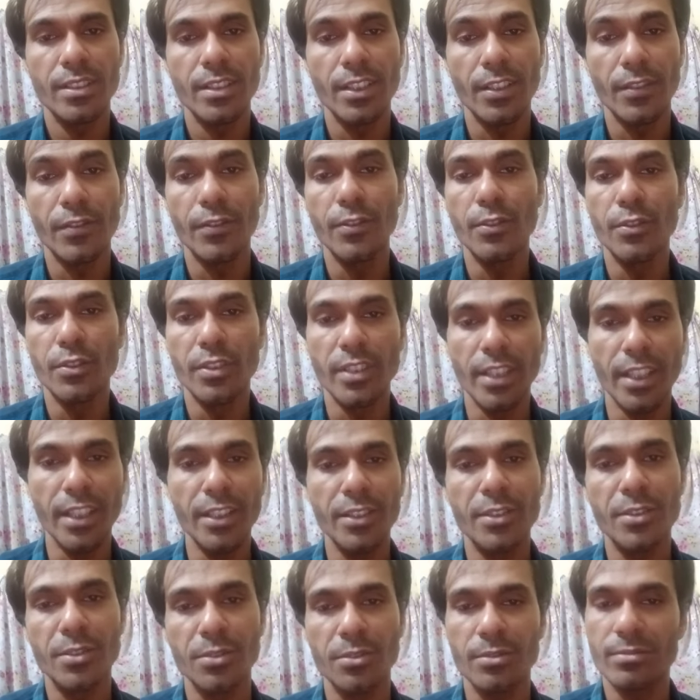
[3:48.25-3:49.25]
If you
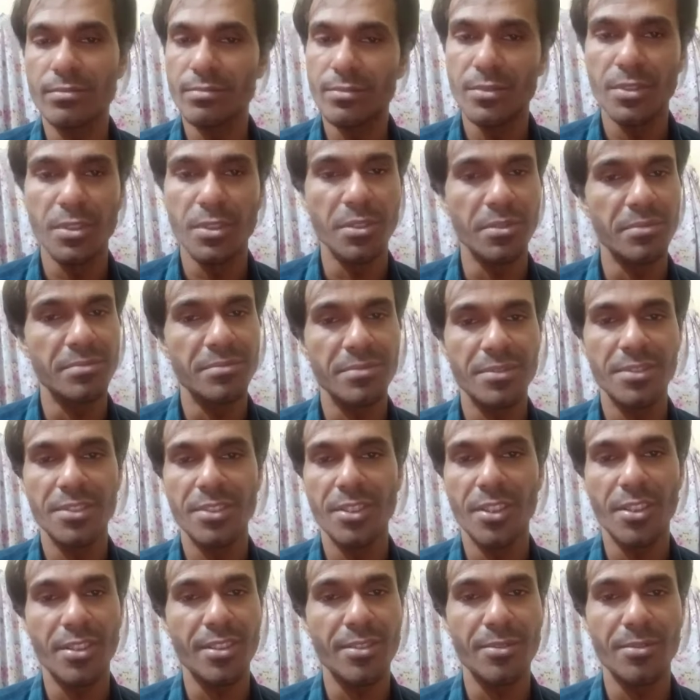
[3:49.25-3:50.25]
think so, no,
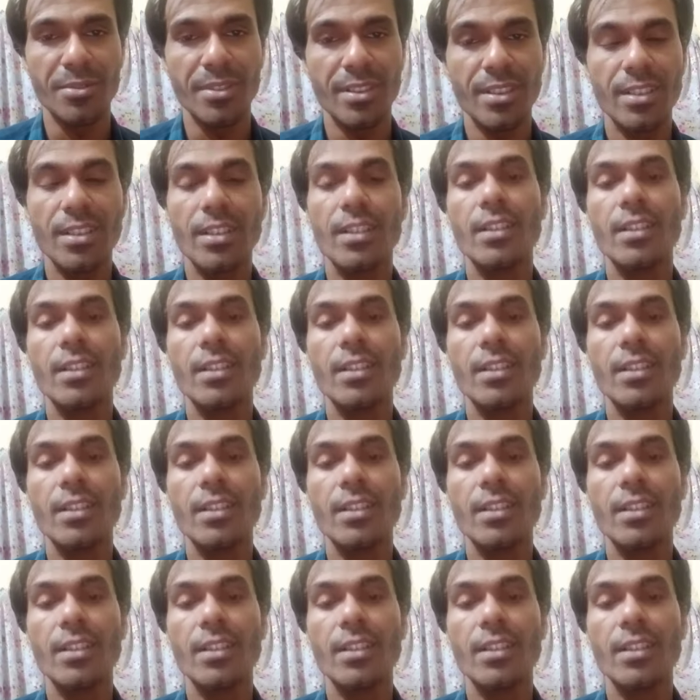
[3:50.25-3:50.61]
not over.